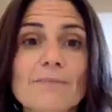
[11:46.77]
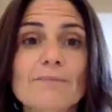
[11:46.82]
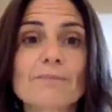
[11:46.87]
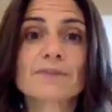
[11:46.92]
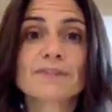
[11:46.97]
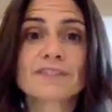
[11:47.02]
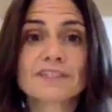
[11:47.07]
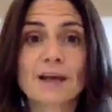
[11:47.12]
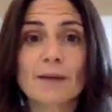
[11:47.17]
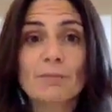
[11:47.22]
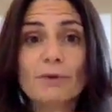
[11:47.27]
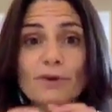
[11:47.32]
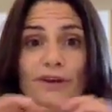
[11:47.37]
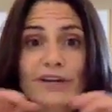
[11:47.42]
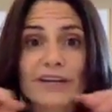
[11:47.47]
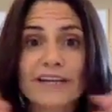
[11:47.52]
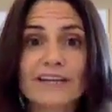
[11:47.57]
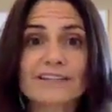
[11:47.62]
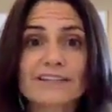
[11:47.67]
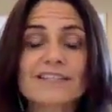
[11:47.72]

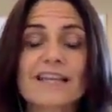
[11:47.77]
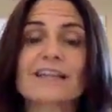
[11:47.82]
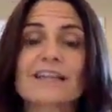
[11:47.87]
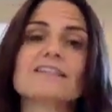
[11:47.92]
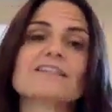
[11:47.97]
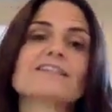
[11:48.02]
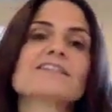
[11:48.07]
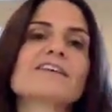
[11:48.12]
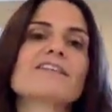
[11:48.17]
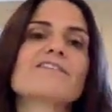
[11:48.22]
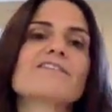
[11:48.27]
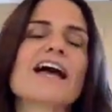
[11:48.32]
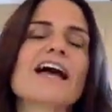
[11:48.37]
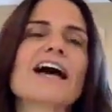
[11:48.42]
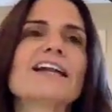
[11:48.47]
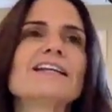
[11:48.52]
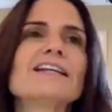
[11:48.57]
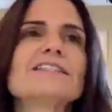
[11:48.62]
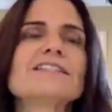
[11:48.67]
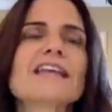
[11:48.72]
summary sentence of
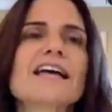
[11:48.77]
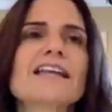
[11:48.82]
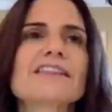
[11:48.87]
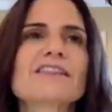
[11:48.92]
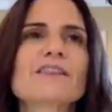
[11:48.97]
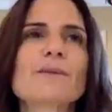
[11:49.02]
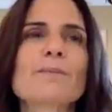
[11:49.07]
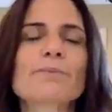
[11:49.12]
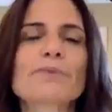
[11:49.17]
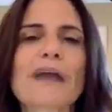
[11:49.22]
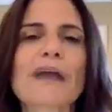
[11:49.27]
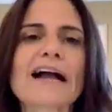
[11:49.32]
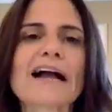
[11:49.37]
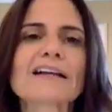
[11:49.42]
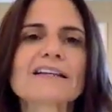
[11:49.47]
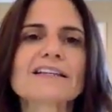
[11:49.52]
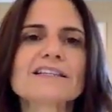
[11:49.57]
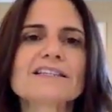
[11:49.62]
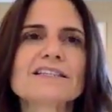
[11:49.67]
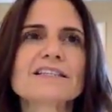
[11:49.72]
that is that the
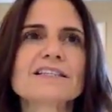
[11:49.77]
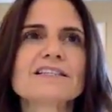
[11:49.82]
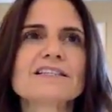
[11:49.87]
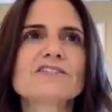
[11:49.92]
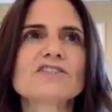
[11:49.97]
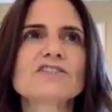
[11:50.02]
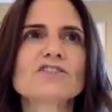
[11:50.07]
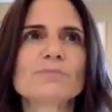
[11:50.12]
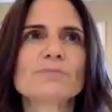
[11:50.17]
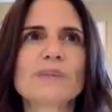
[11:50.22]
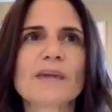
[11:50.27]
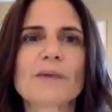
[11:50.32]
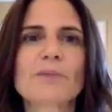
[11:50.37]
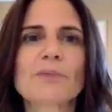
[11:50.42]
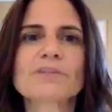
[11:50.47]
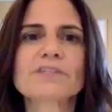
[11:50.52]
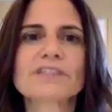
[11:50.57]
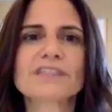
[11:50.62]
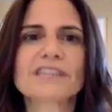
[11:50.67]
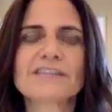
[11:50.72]
practice is to be able
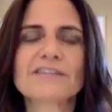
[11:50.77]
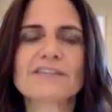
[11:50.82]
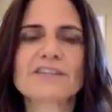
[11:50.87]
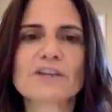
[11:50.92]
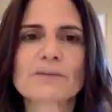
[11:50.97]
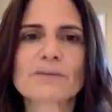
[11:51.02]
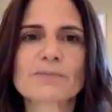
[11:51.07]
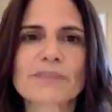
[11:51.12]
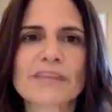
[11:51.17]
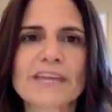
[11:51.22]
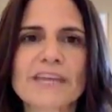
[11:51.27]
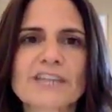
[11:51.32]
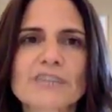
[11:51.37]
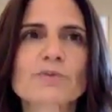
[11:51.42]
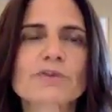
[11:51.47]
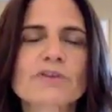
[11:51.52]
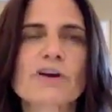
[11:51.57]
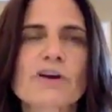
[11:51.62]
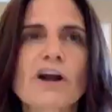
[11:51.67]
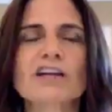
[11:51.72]
to live in our place
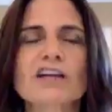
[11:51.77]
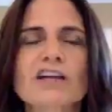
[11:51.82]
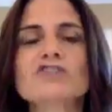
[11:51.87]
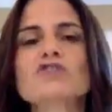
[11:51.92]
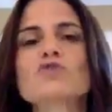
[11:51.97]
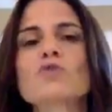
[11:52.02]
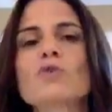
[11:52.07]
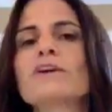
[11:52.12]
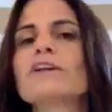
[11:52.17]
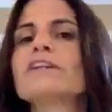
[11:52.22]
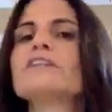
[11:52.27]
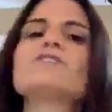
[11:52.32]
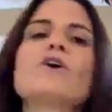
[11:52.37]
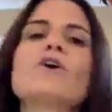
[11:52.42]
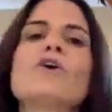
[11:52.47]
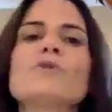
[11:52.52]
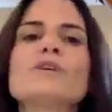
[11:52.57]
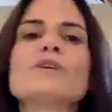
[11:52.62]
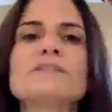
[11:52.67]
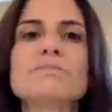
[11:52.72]
where our story is
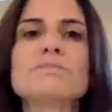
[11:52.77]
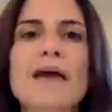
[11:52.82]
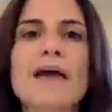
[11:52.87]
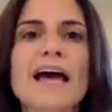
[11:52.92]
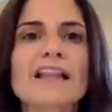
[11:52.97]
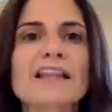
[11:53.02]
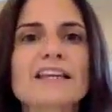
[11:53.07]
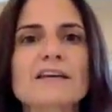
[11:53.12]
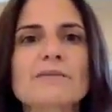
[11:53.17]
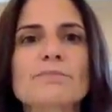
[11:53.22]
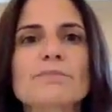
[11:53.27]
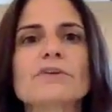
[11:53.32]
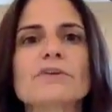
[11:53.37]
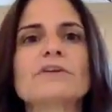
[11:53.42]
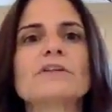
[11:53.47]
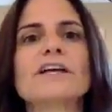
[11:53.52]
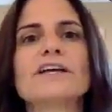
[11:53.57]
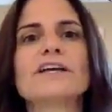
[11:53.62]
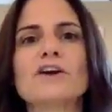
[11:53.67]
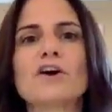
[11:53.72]
always
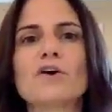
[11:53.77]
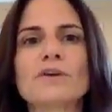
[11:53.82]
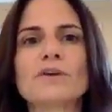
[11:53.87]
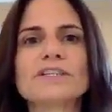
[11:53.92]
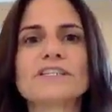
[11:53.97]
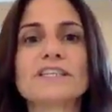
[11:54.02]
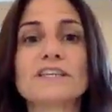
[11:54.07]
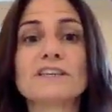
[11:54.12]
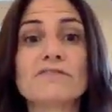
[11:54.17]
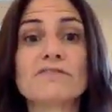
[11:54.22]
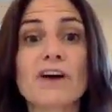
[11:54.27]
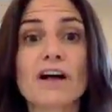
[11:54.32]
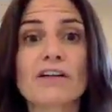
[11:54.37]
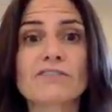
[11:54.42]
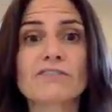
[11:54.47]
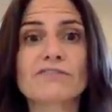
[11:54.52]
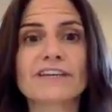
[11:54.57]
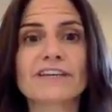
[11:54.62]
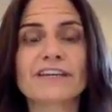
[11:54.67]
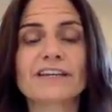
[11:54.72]
malleable and always
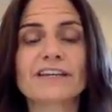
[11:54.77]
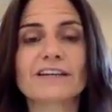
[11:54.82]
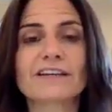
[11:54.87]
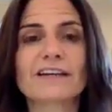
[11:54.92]
evolving.